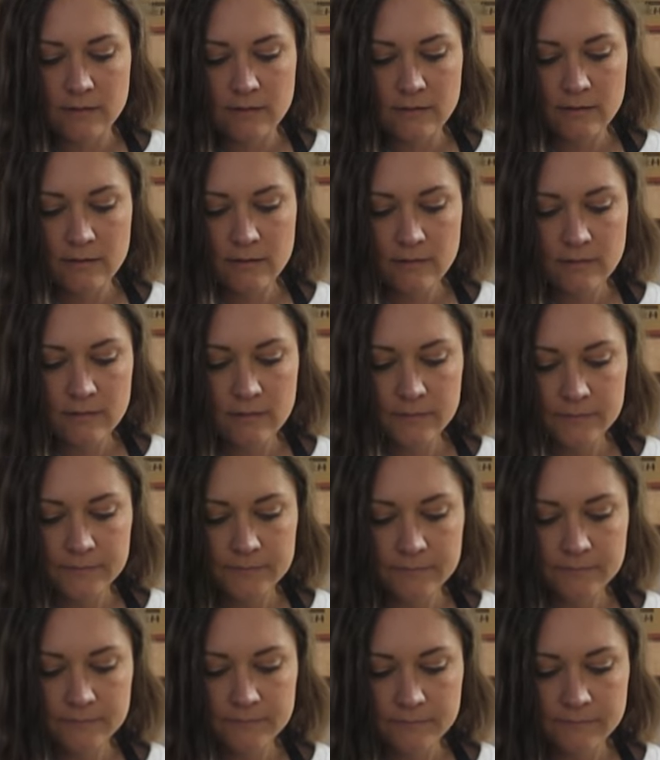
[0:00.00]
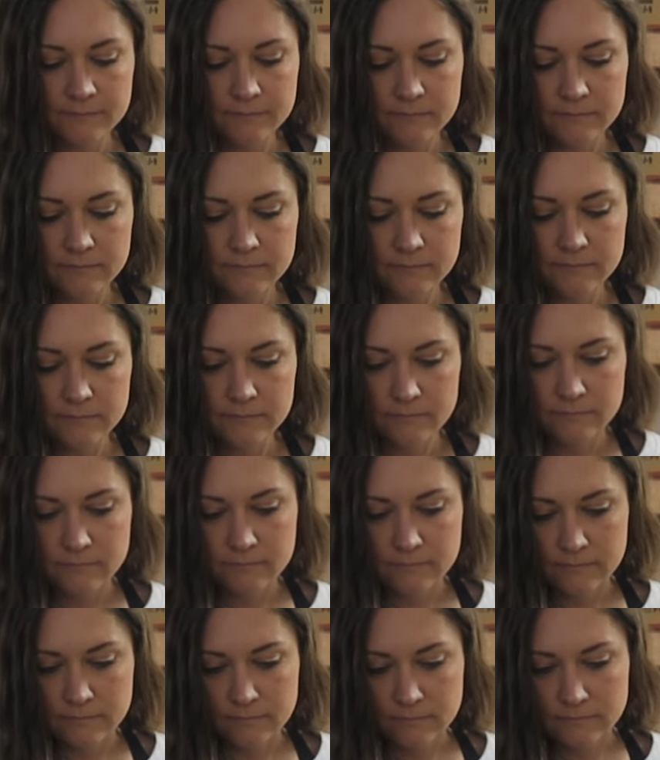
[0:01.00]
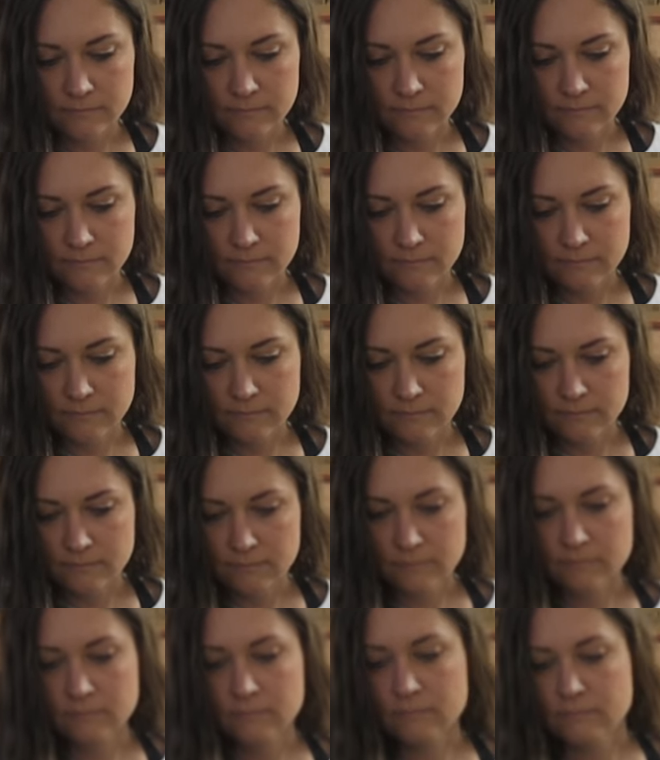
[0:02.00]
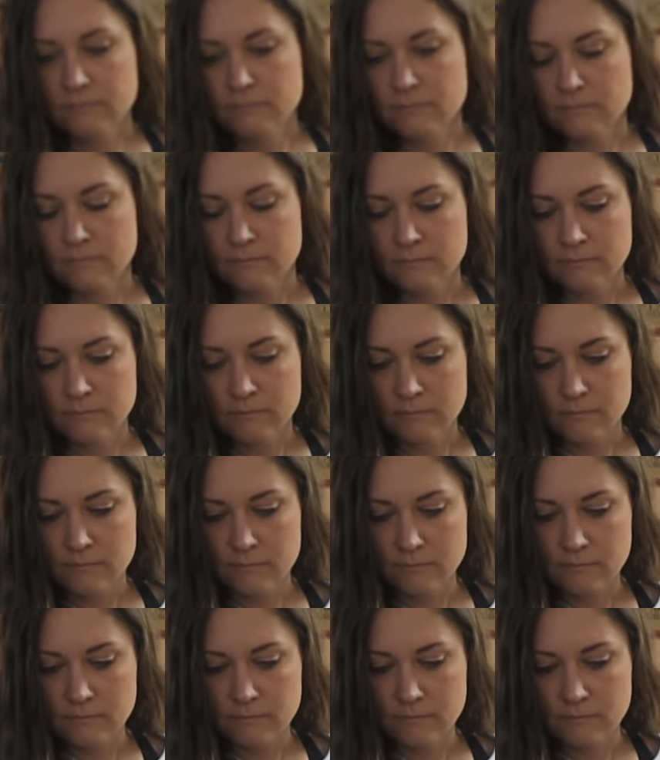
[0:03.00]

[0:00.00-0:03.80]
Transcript: [no speech]